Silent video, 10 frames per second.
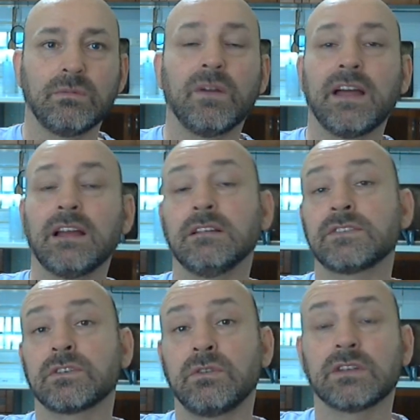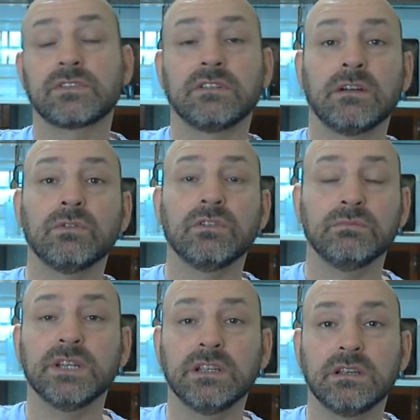Well, it's a question that will
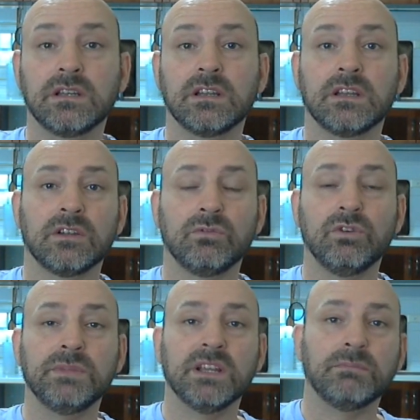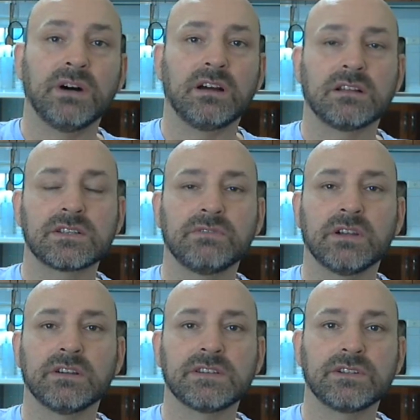be upon us
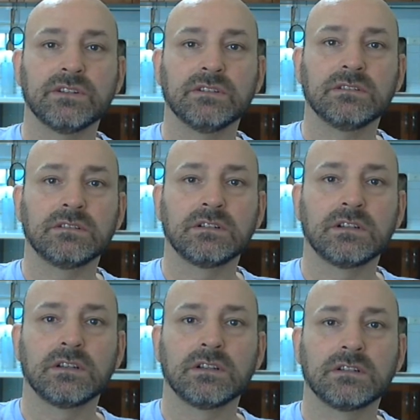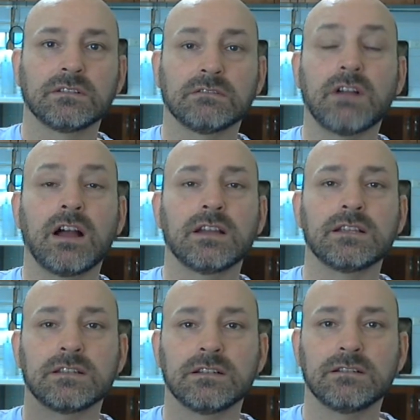very soon. The
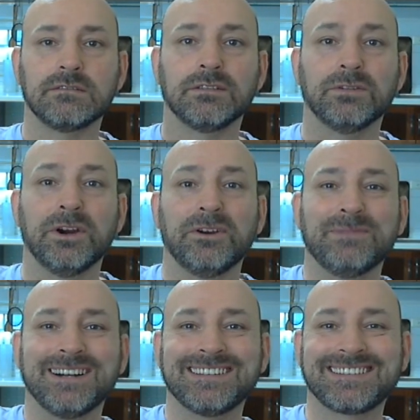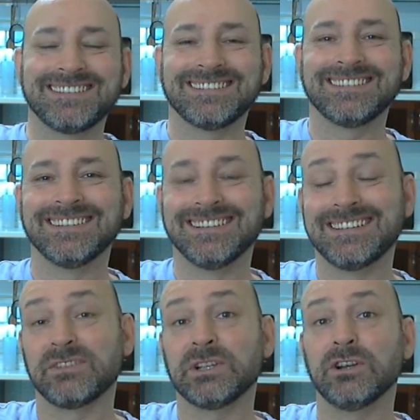rise of the robots.
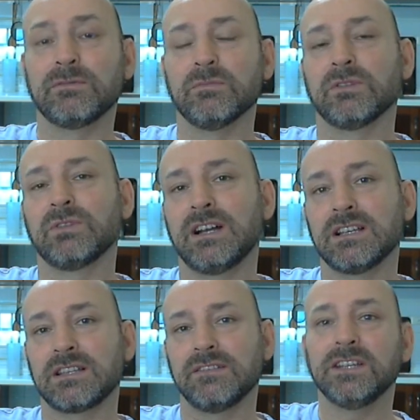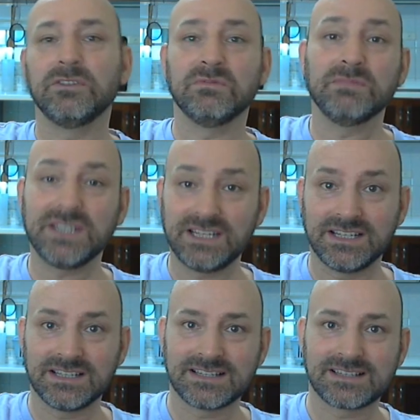So we go from the rise of the human
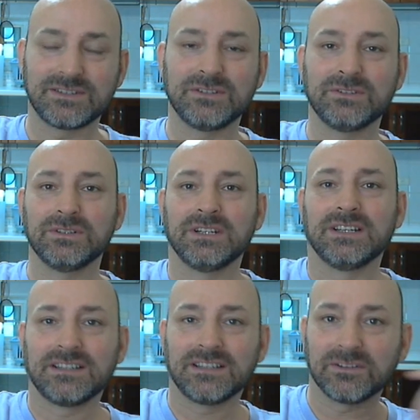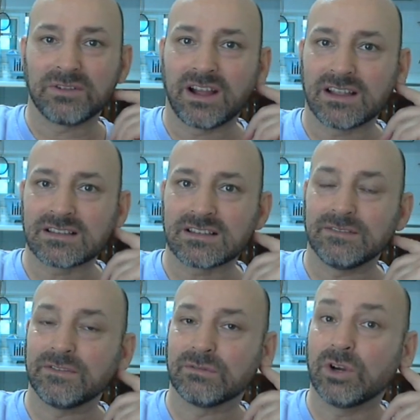beings to the rise
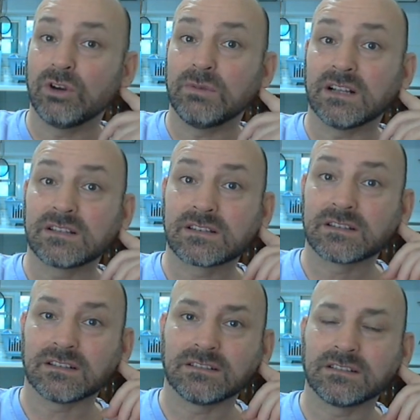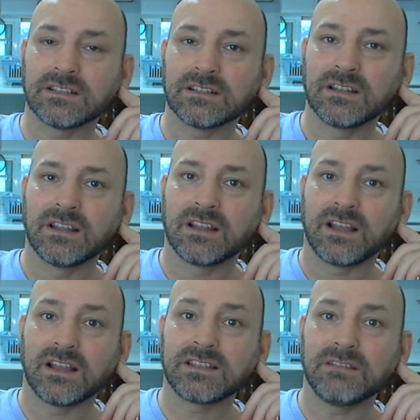of the robots. And
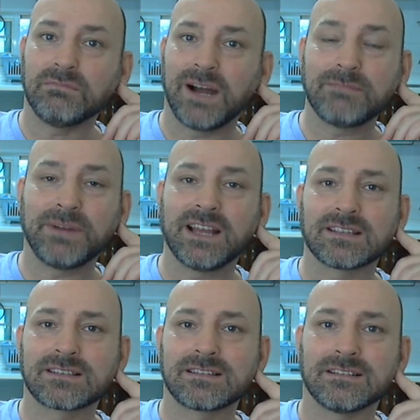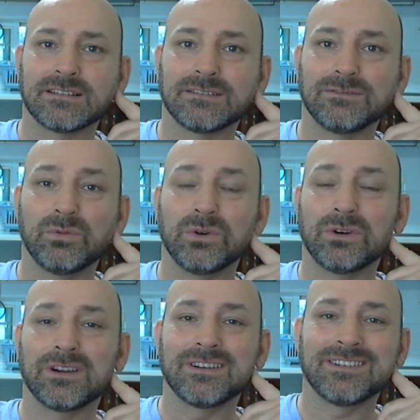I say bypass the
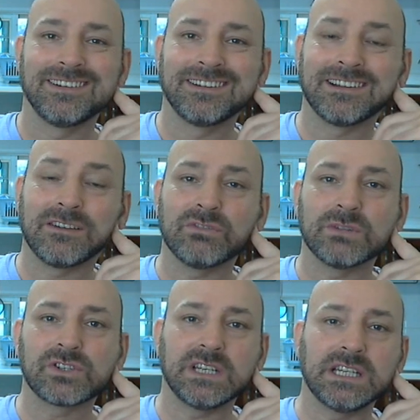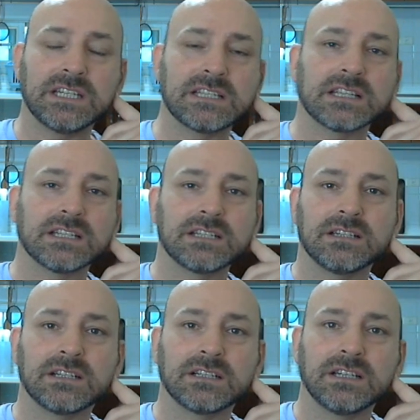war of the machines and
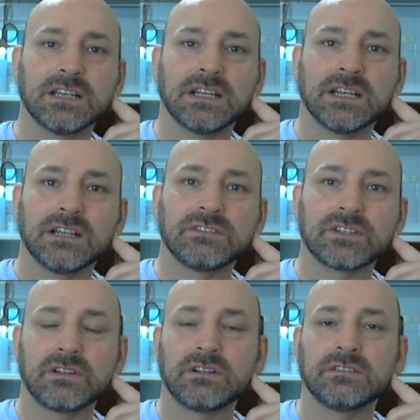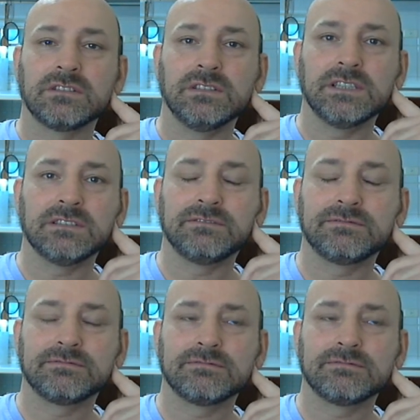just learn to live